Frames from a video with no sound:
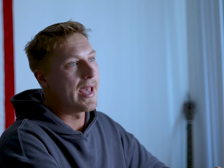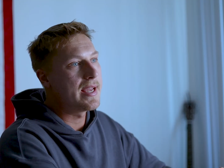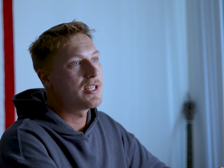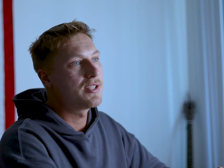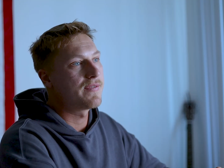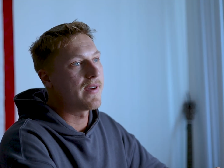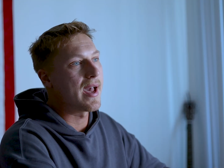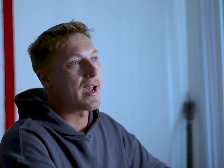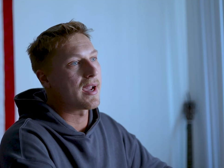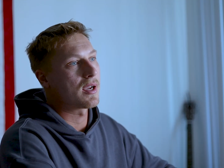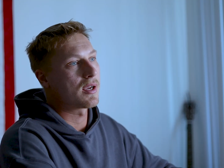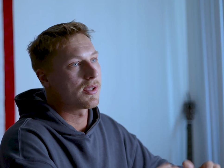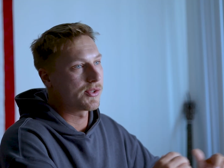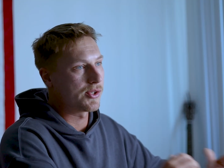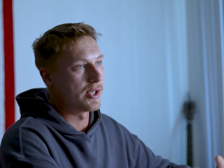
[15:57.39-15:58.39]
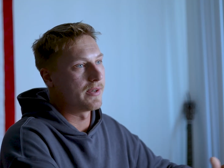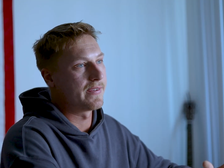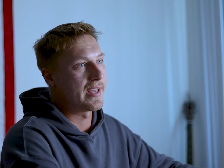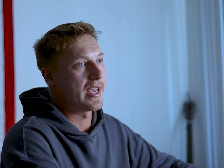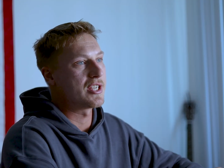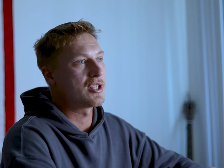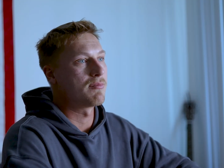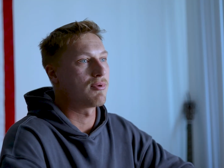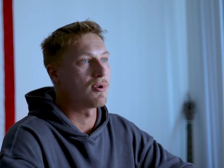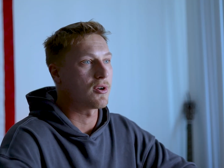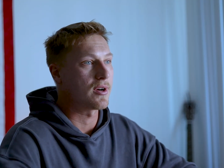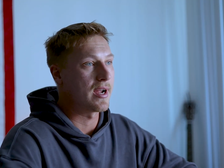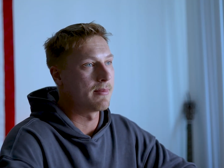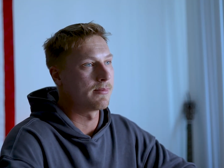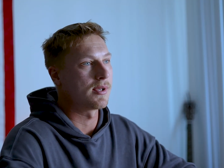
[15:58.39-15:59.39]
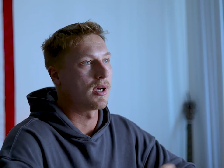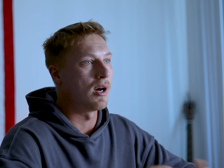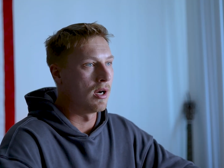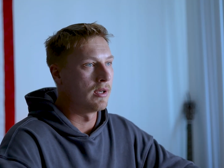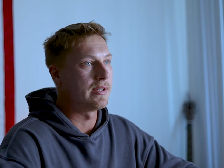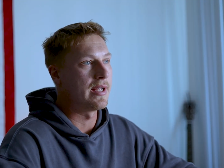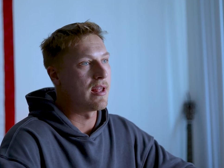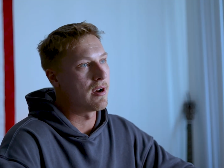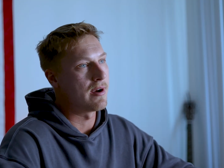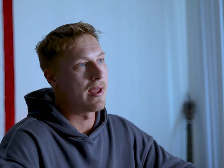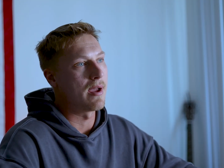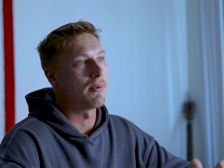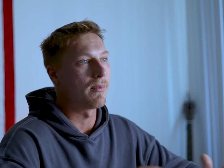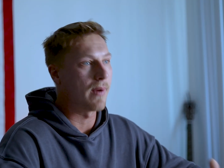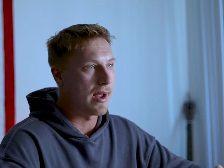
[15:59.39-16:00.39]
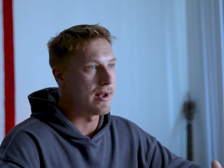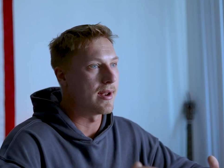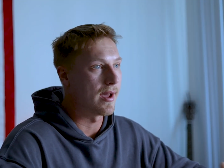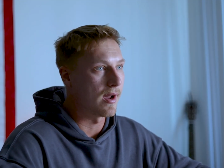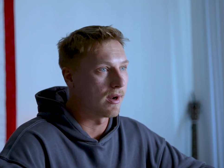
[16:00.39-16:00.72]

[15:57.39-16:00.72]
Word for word: HVAC certification programs on the internet right